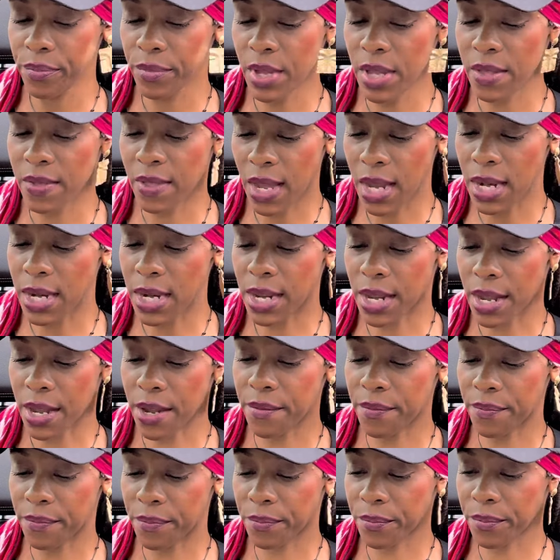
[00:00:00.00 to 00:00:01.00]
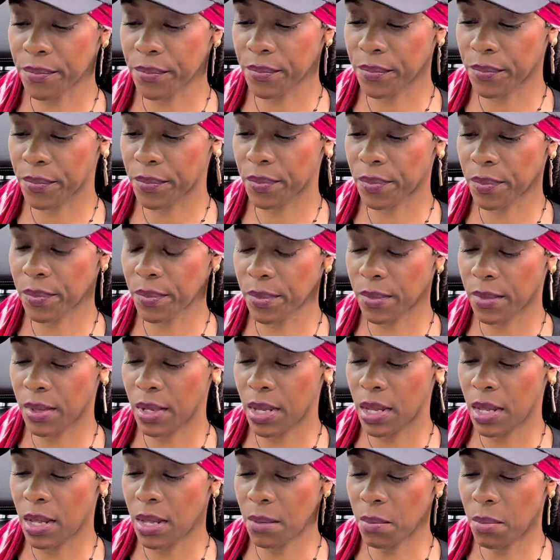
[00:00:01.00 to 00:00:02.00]
They did.
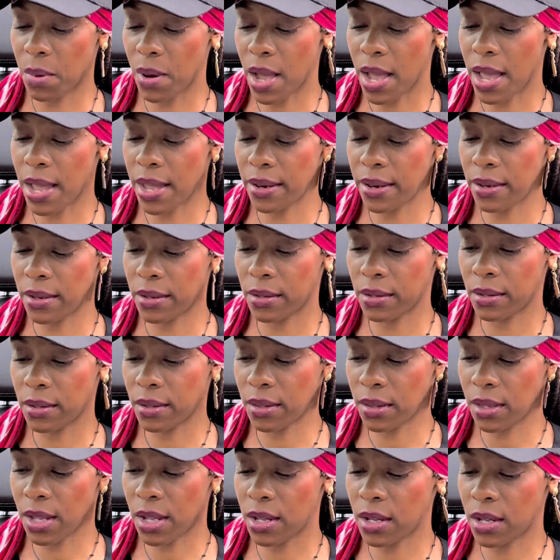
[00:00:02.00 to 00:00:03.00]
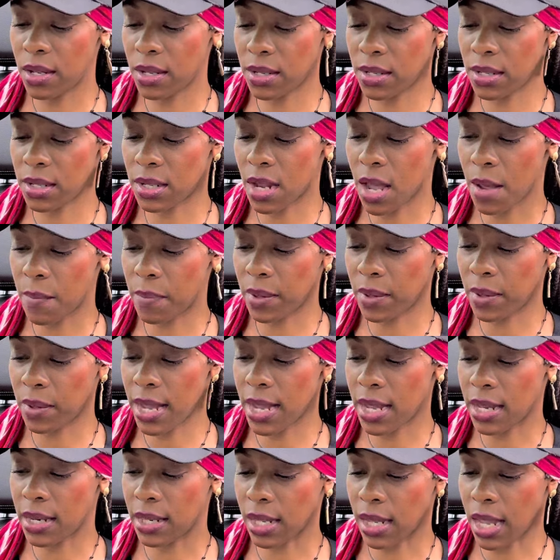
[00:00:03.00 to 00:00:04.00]
But they couldn't stop
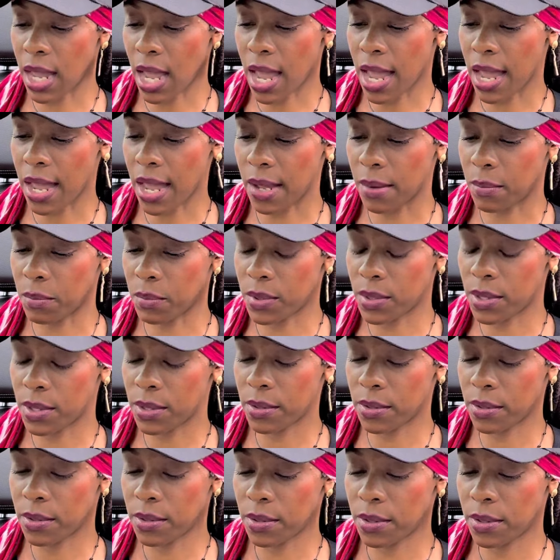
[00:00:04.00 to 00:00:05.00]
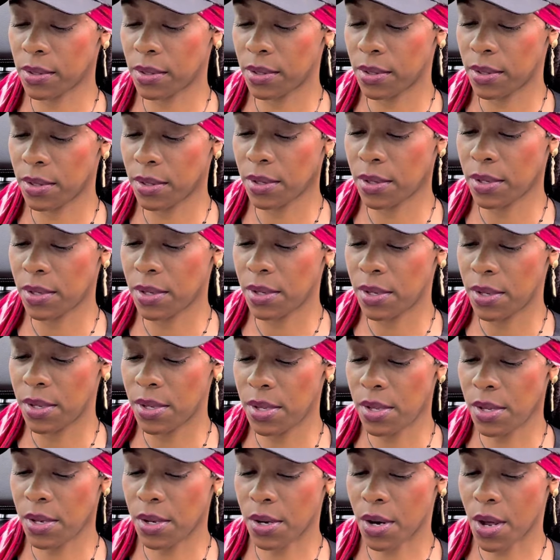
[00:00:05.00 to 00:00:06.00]
playing the games.
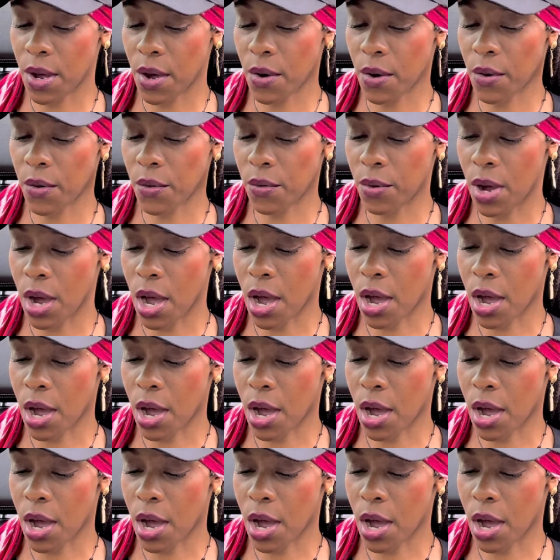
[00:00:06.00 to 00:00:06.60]
You know,